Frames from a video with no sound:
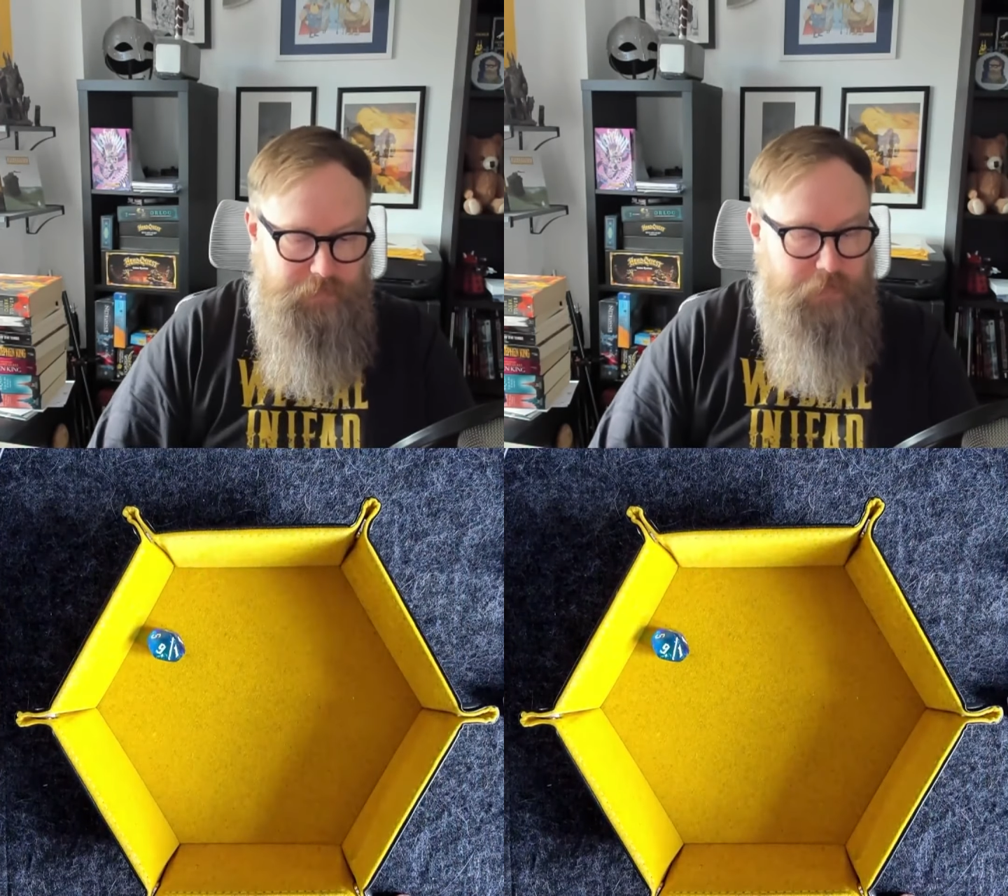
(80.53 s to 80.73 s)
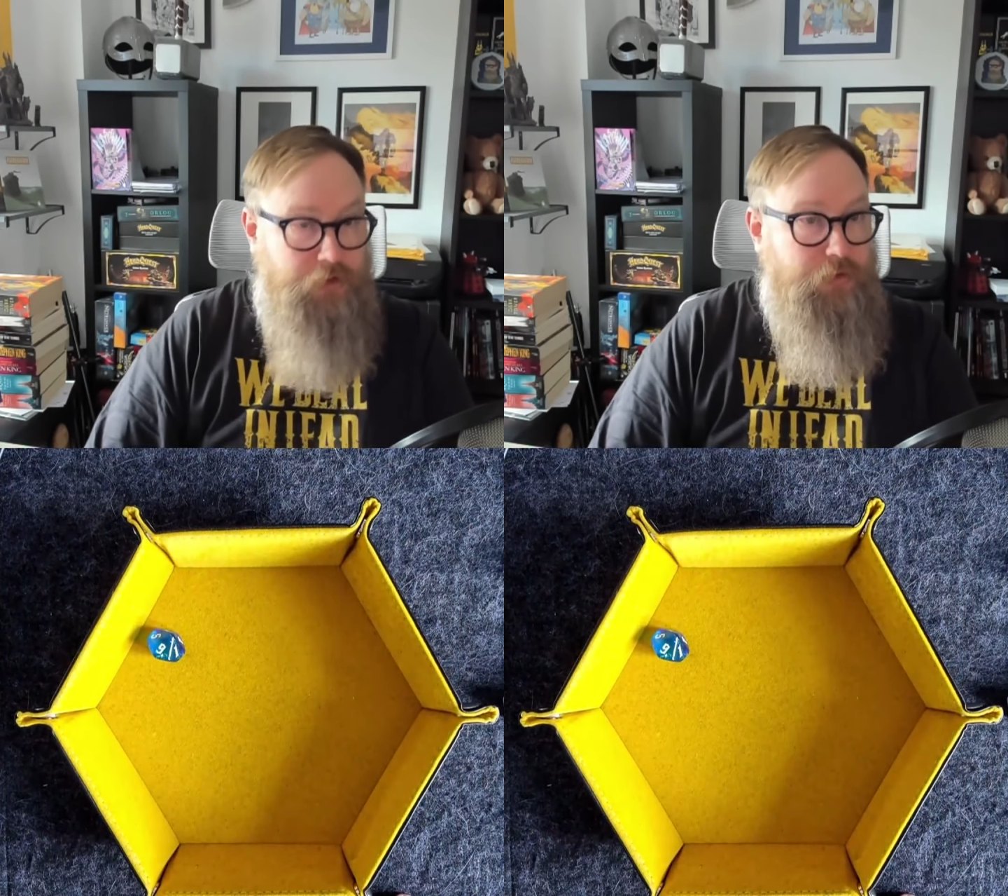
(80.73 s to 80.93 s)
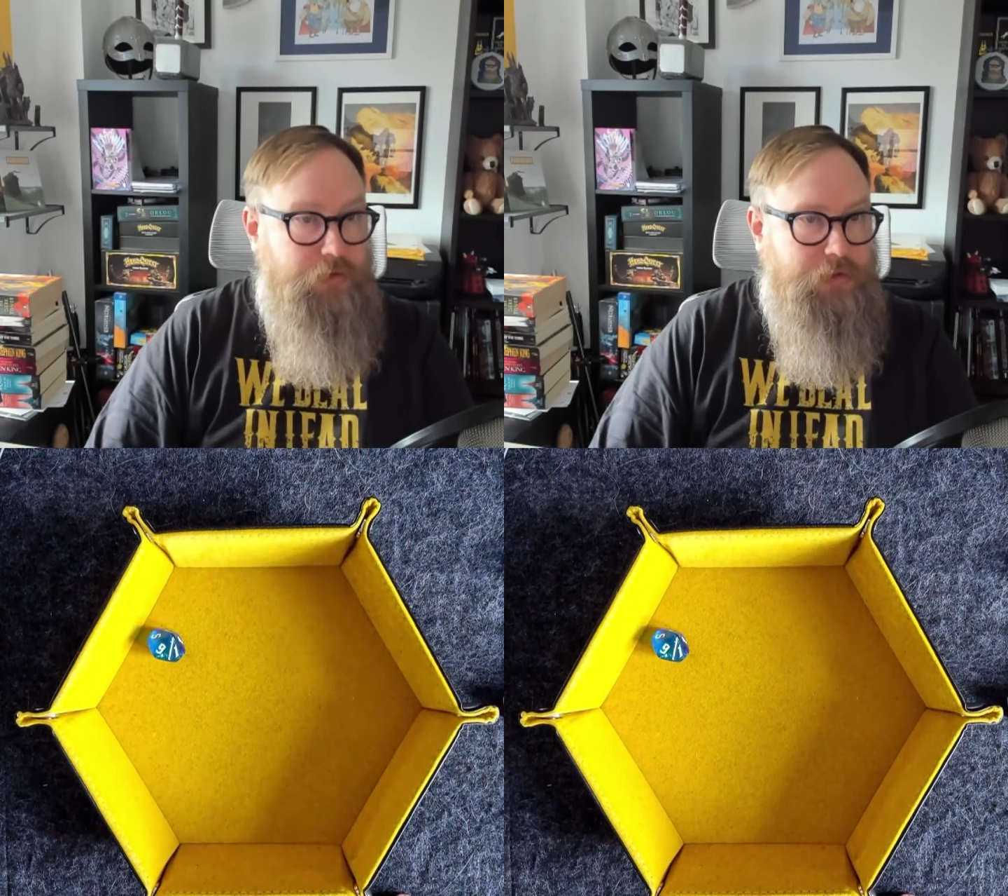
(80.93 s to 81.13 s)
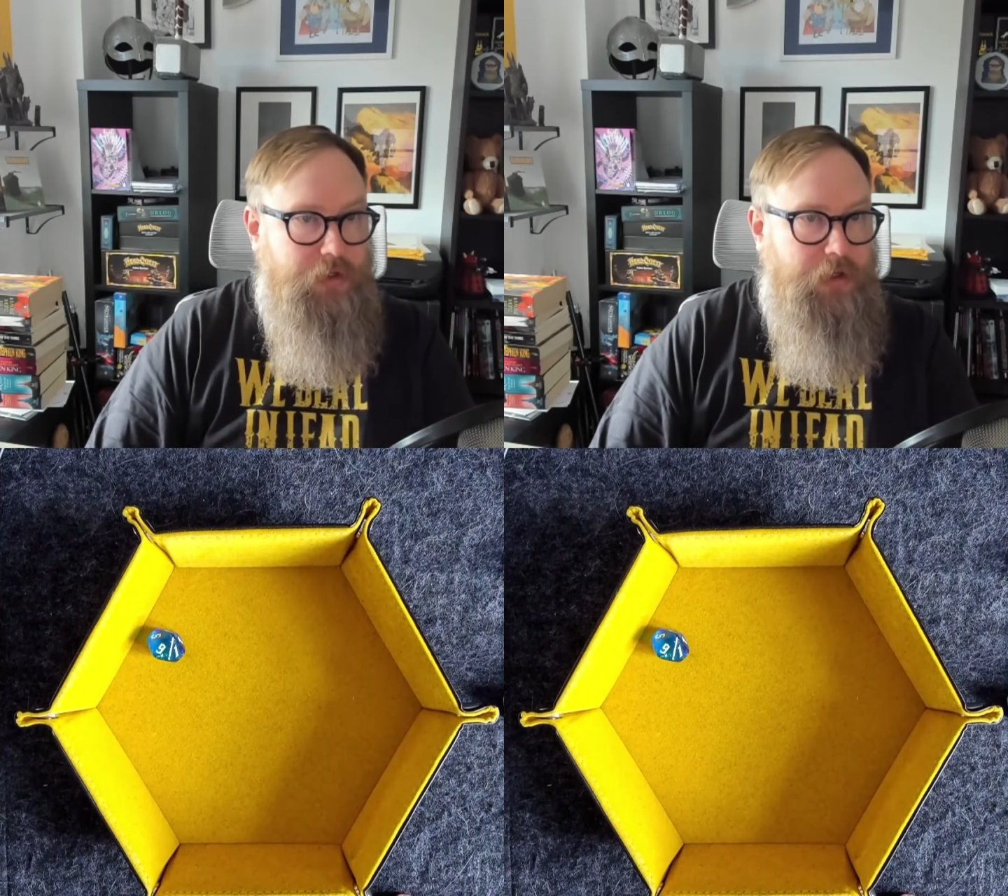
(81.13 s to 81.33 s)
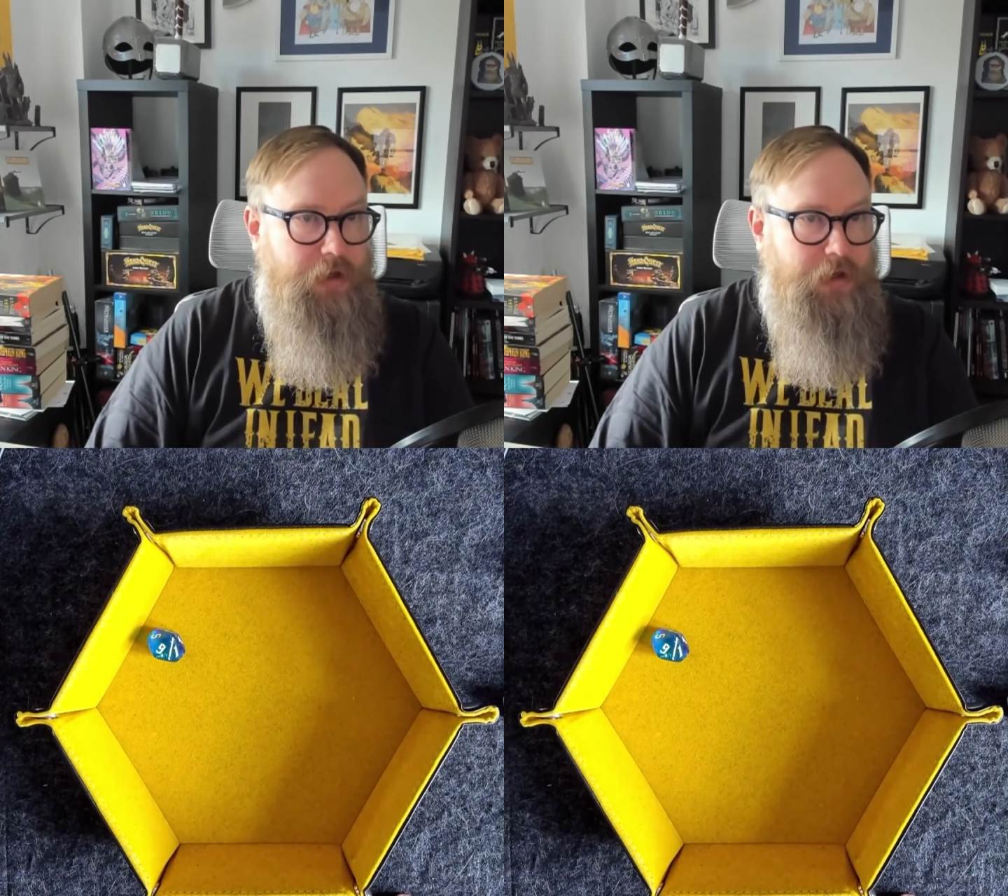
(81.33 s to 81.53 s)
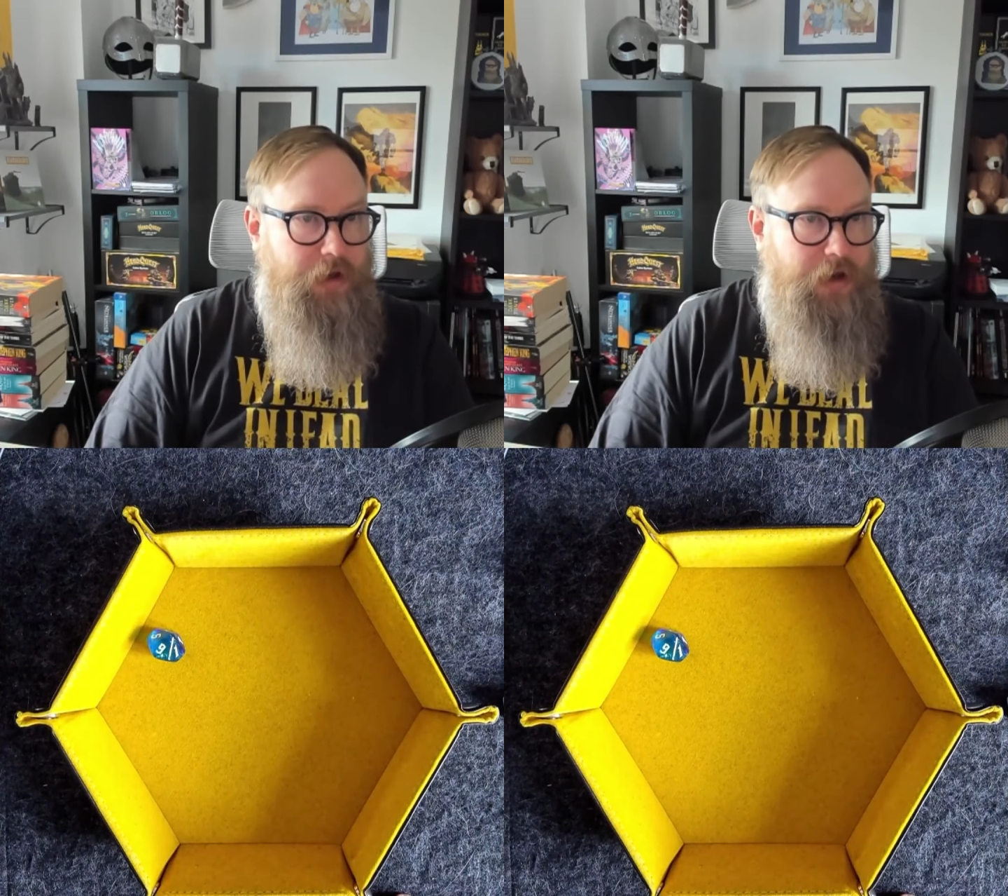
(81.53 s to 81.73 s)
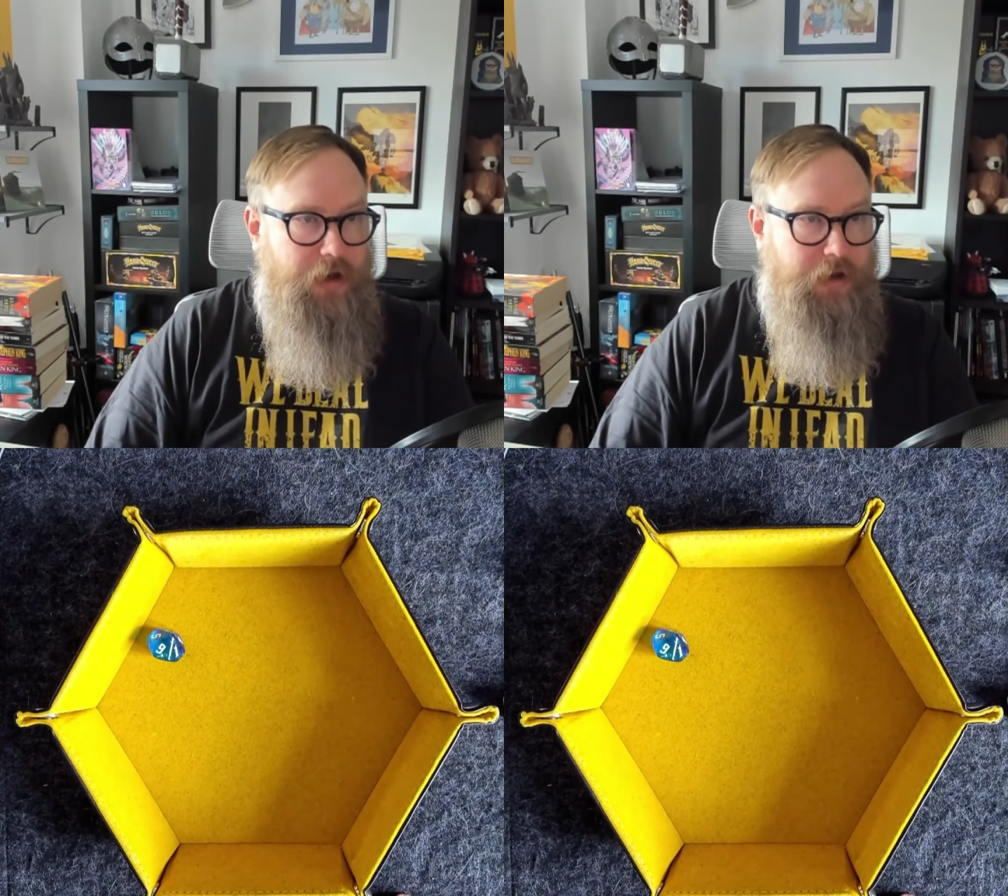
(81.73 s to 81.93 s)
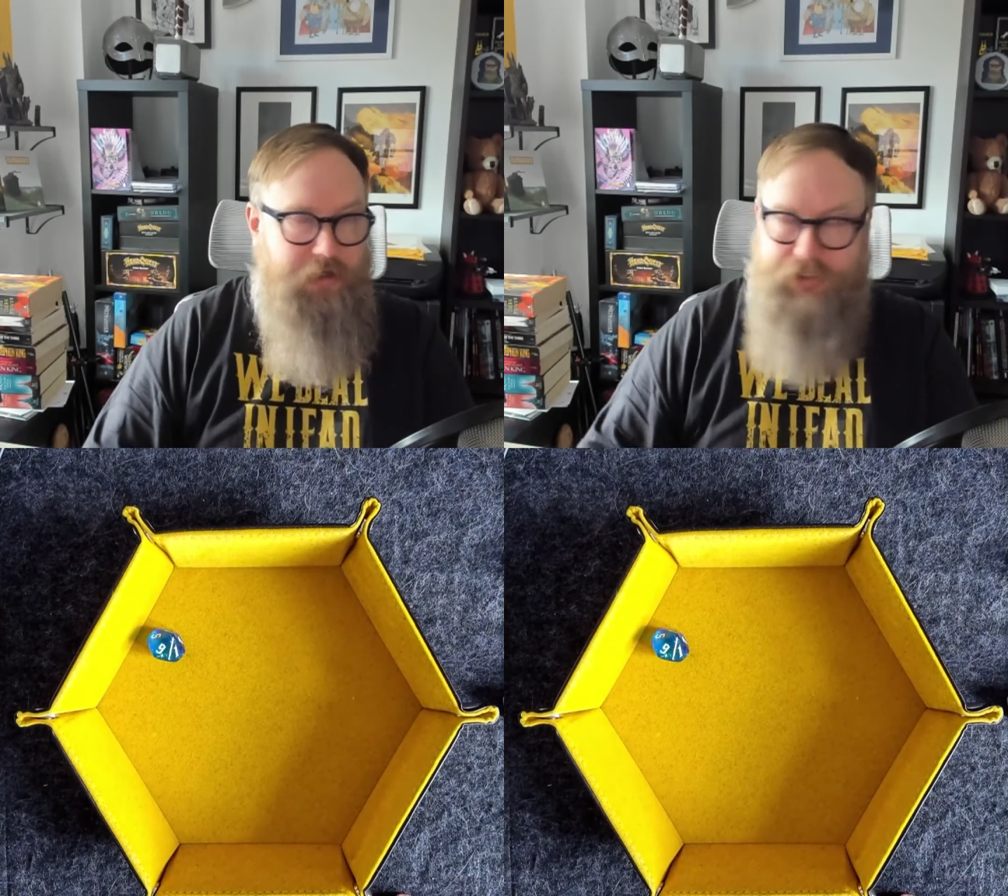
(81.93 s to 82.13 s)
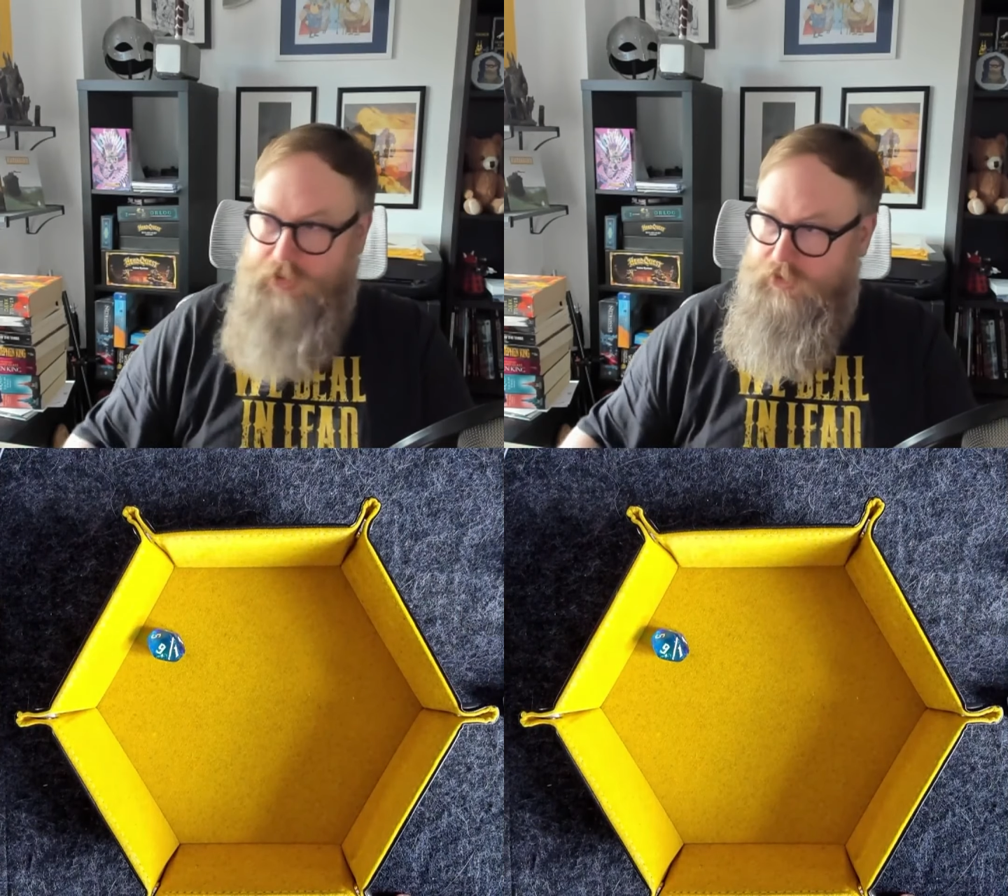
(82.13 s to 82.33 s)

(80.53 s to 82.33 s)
virtues? 9. She's